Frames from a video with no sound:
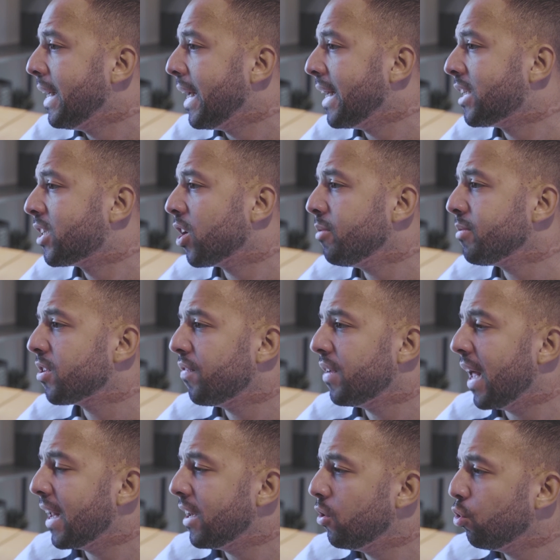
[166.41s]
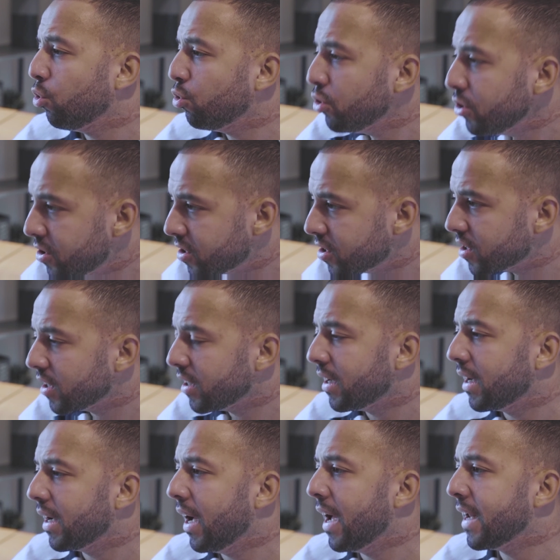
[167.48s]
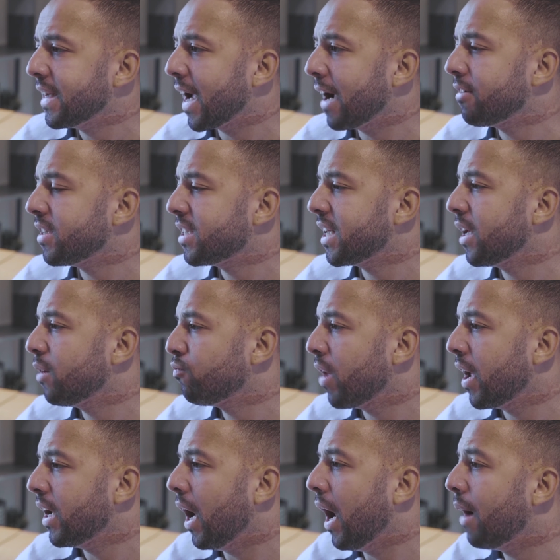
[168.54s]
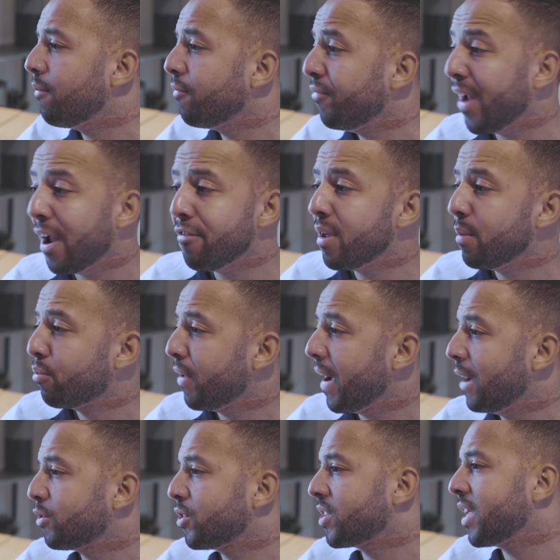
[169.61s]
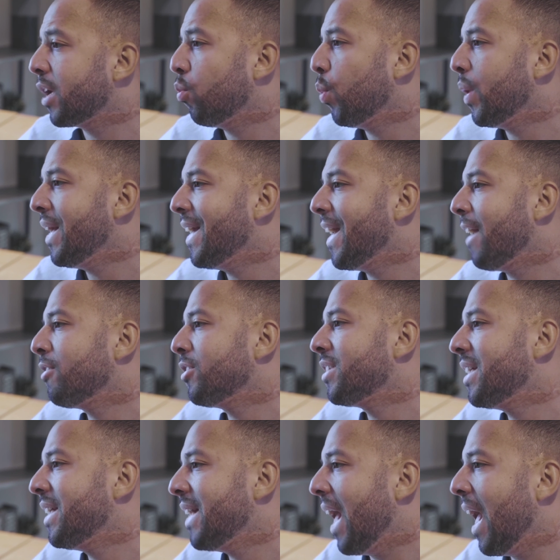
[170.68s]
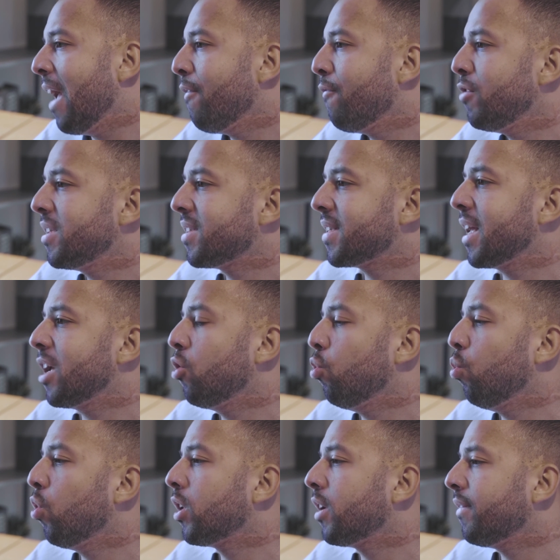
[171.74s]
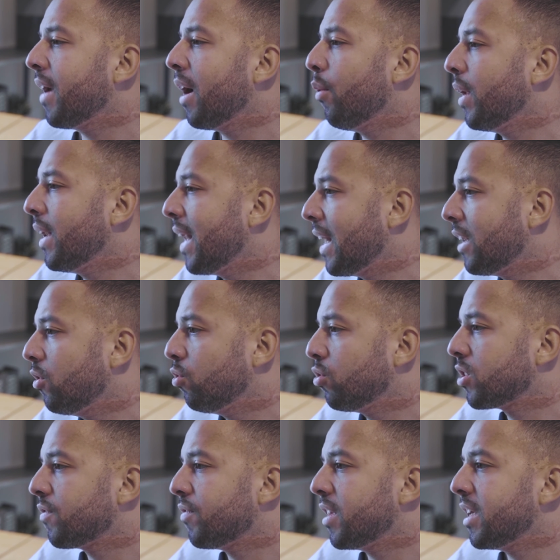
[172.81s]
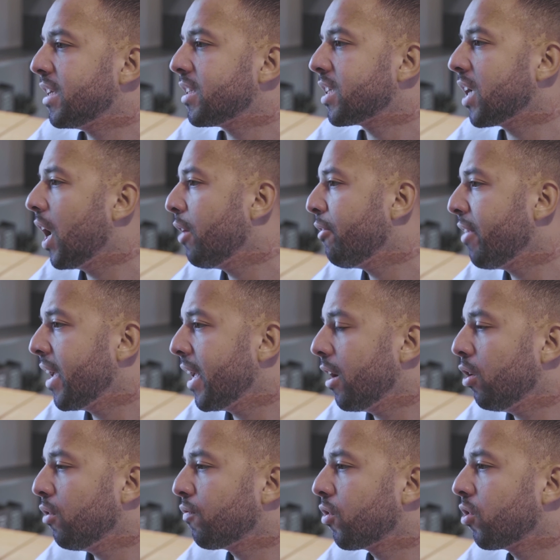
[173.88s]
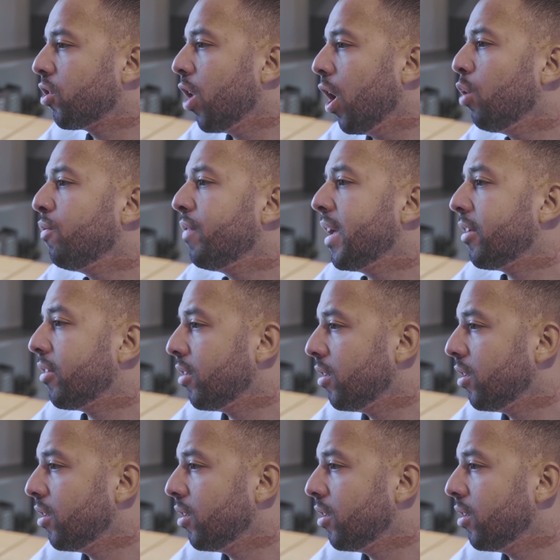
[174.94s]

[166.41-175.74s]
In terms of landlords and guaranteeing rent, I'm very proud to say we guaranteed every single one of our landlords for the entirety of COVID.